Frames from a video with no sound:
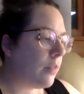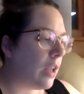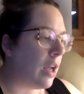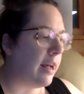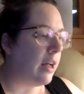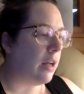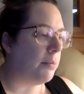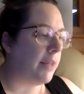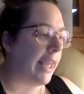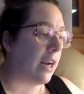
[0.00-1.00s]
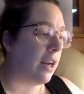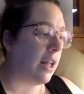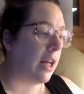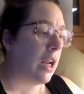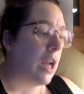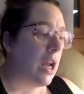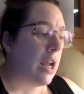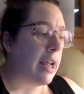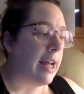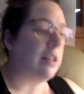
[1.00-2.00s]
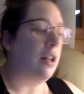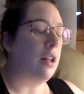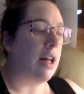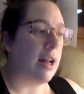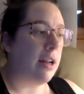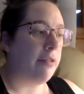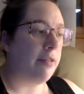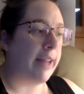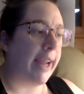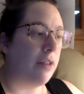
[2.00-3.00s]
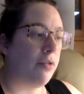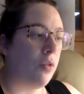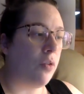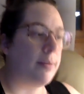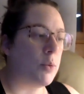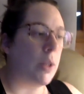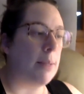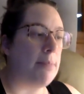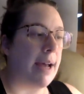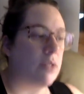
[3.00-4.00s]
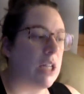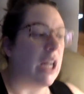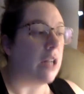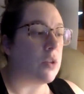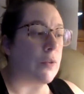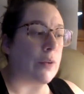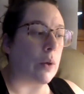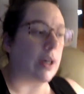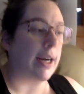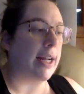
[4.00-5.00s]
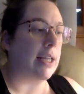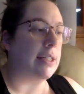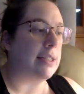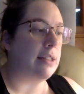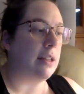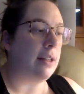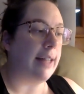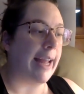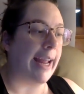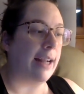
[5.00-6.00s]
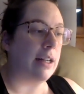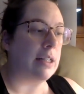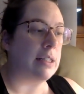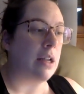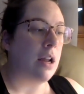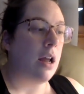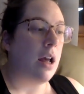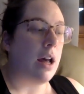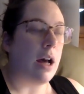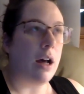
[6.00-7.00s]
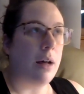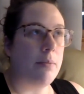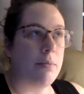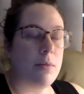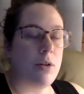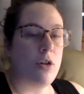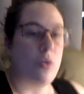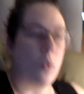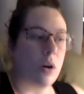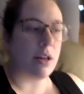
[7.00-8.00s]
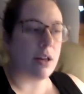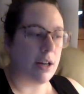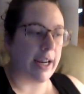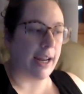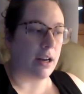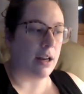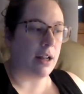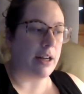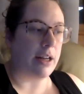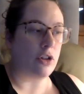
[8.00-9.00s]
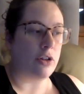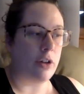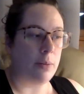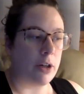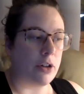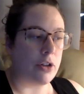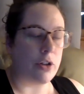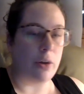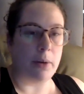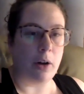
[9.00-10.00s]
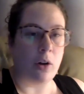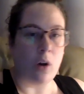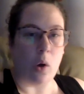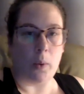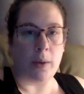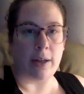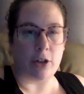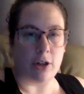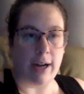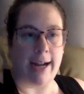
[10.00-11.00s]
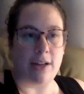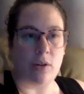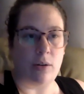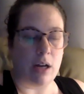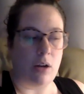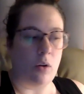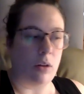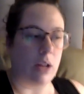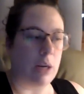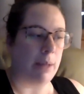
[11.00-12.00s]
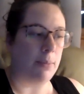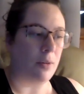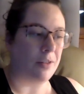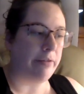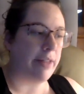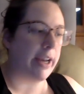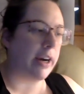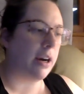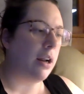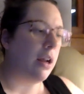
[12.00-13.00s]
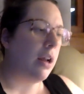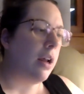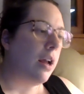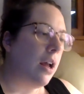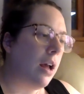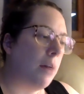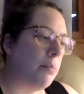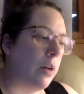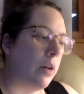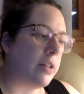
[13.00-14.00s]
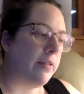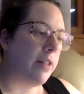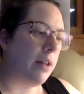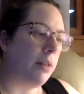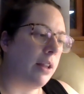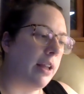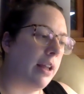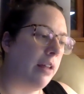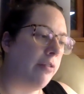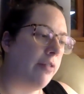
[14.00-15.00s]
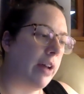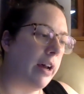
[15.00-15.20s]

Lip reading: Canada has a lot of landforms with mountains, forests, lakes. Northern Canada is super, super cold and dry, so not a whole lot of people live there. Most of them live